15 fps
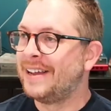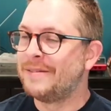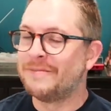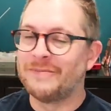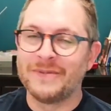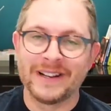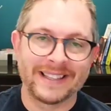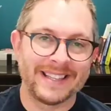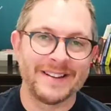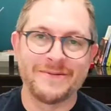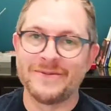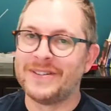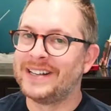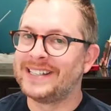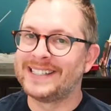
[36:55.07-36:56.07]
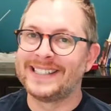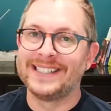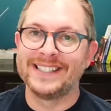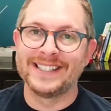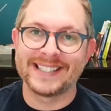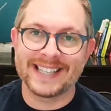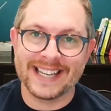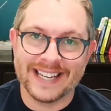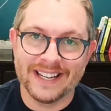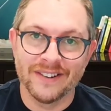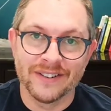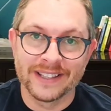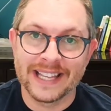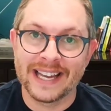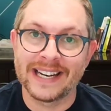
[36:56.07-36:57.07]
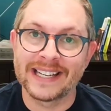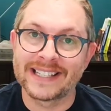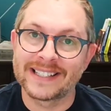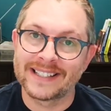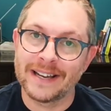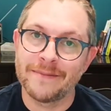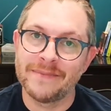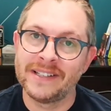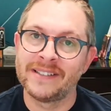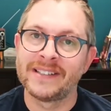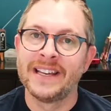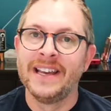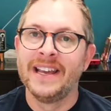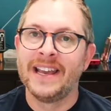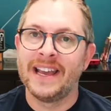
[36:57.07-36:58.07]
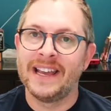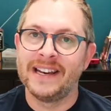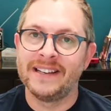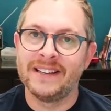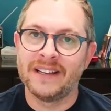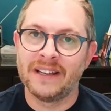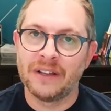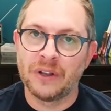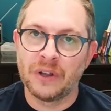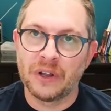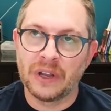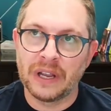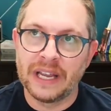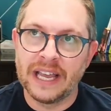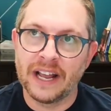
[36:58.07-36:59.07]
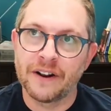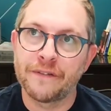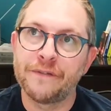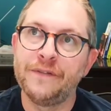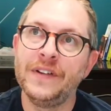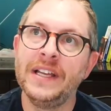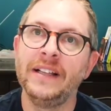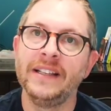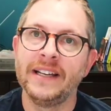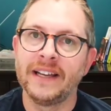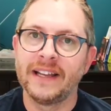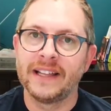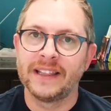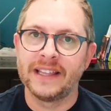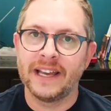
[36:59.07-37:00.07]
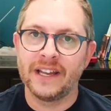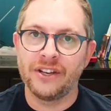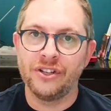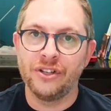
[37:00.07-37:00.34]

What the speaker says: and what they want to just hear that excitement and get a feeling that